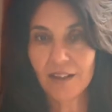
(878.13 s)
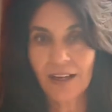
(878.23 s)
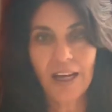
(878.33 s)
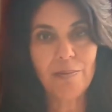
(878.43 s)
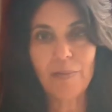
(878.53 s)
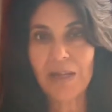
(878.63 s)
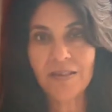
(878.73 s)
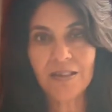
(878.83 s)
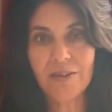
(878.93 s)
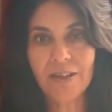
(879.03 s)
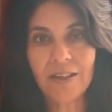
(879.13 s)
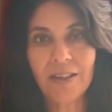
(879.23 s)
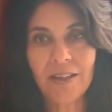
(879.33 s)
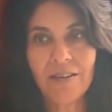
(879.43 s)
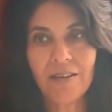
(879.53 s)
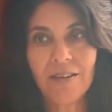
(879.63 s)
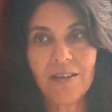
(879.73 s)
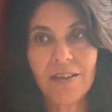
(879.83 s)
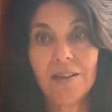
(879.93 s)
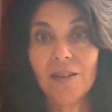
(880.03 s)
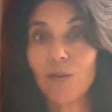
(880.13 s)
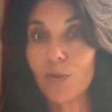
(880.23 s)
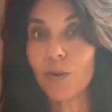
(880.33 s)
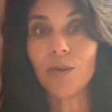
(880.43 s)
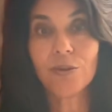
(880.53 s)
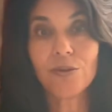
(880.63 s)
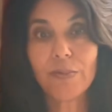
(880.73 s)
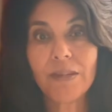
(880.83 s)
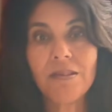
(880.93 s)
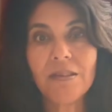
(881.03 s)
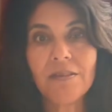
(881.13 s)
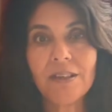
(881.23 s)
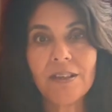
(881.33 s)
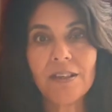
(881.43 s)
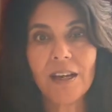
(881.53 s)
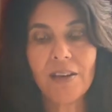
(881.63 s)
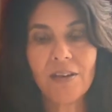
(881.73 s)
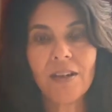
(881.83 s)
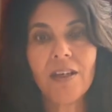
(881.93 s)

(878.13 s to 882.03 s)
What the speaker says: I'm messy right now. The world's messy right now.